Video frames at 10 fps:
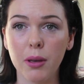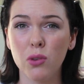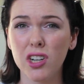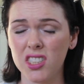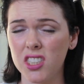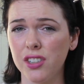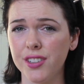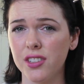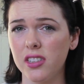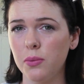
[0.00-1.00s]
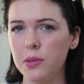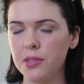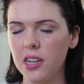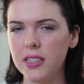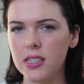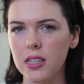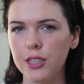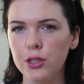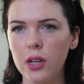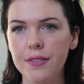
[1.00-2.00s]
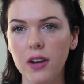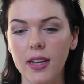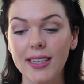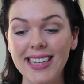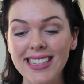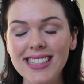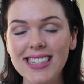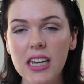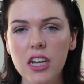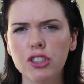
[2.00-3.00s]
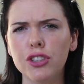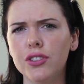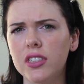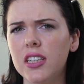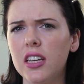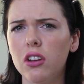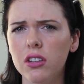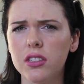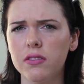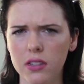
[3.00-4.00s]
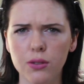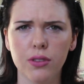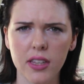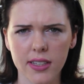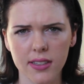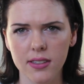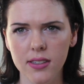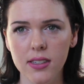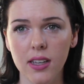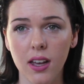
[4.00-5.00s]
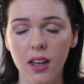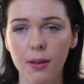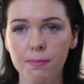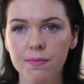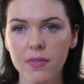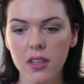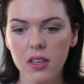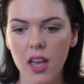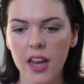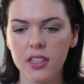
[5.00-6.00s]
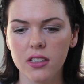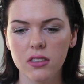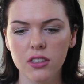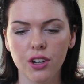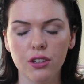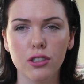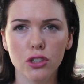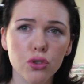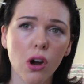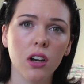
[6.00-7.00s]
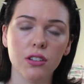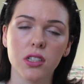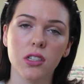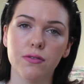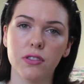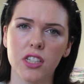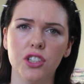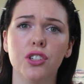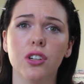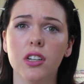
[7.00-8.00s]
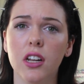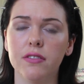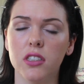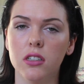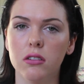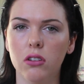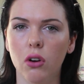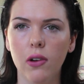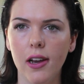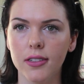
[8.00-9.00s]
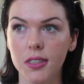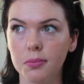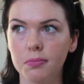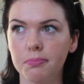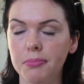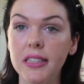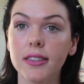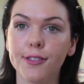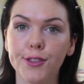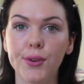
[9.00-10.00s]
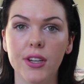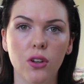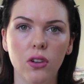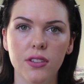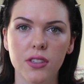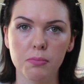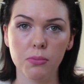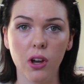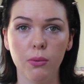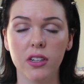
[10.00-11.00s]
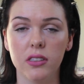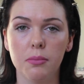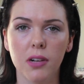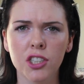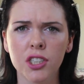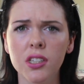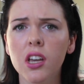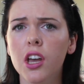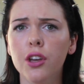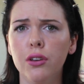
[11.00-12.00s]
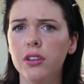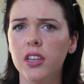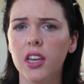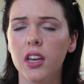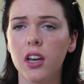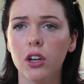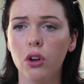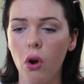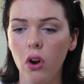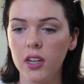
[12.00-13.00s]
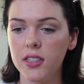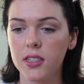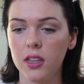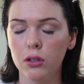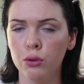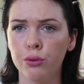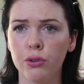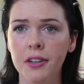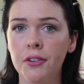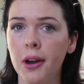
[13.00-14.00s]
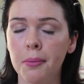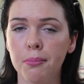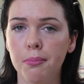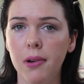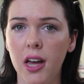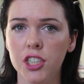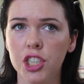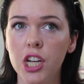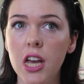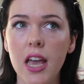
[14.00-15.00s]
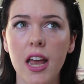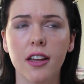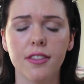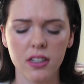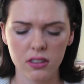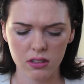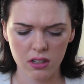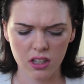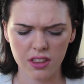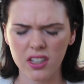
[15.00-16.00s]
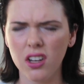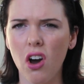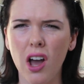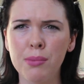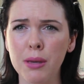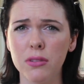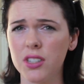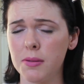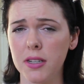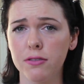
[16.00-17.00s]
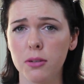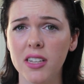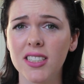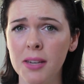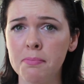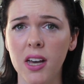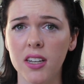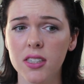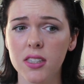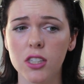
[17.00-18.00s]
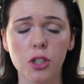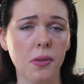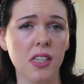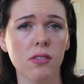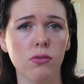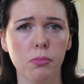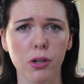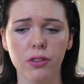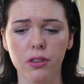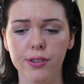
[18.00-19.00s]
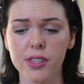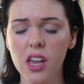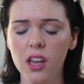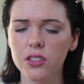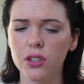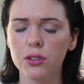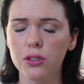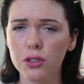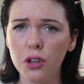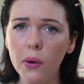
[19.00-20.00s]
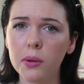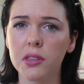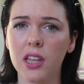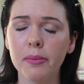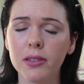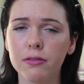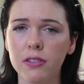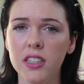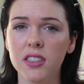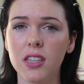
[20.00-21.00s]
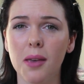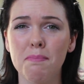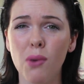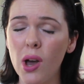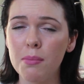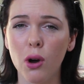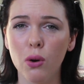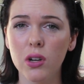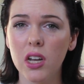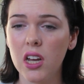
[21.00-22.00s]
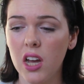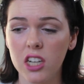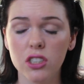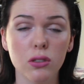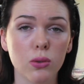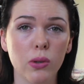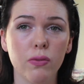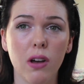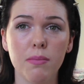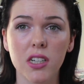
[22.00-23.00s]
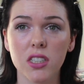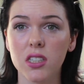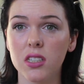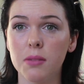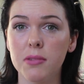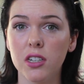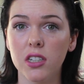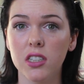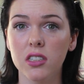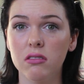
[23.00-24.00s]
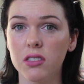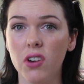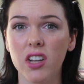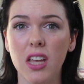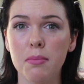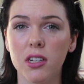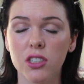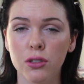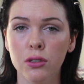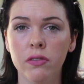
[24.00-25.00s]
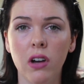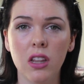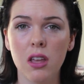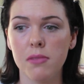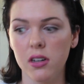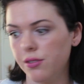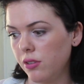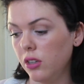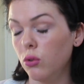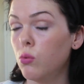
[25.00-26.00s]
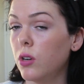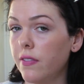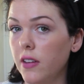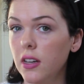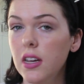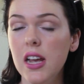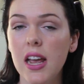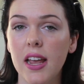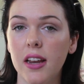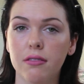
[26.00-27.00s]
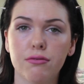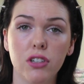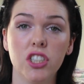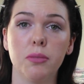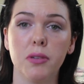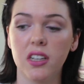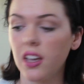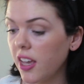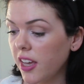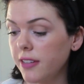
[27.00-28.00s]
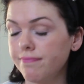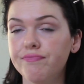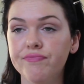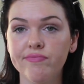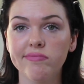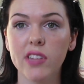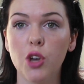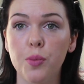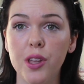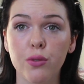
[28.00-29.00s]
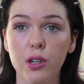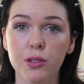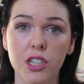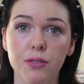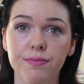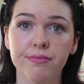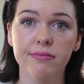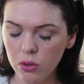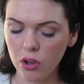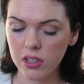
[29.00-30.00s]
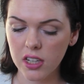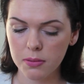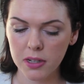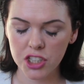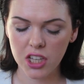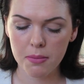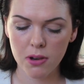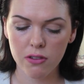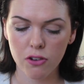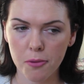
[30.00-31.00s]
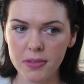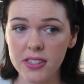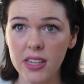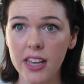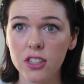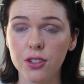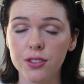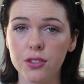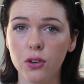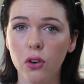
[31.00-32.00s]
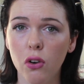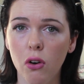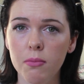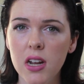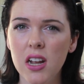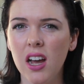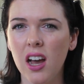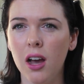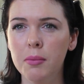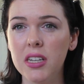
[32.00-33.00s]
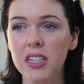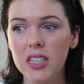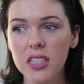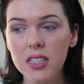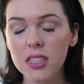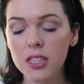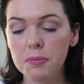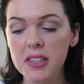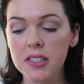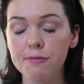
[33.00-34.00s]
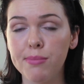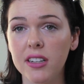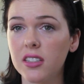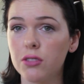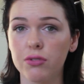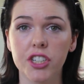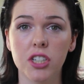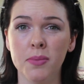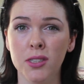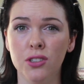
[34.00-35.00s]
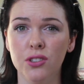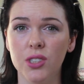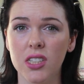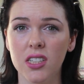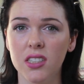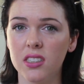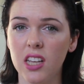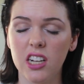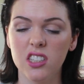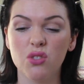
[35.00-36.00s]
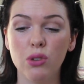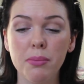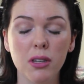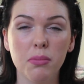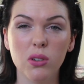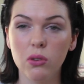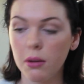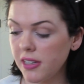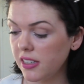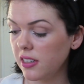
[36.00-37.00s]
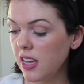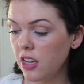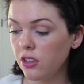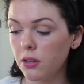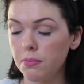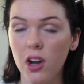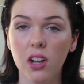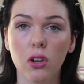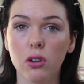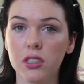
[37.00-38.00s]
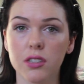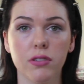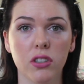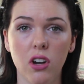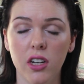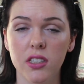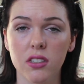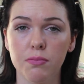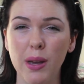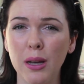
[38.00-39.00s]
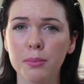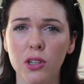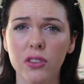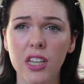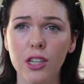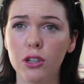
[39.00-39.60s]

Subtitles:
And what I did notice on their website is that they do have like kits, so you can get lots of little things, and you know, you can try lots of different things. You don't have to go out and spend the $30 and buy one of their blushes. You can get a Coralista little 3-gram blush, and I think a high beam or something for about $10 US for both of those. So you could go on with a couple of friends and buy bulk, $125 American, divide that by 2, divide that by 3 or whatever, and free shipping, and it'll be the real deal. Although another place you can buy it from is asos.com. It is expensive, but it is free shipping to New Zealand, and it's reputable. I mean, you can buy a lot of different kinds of makeups on there.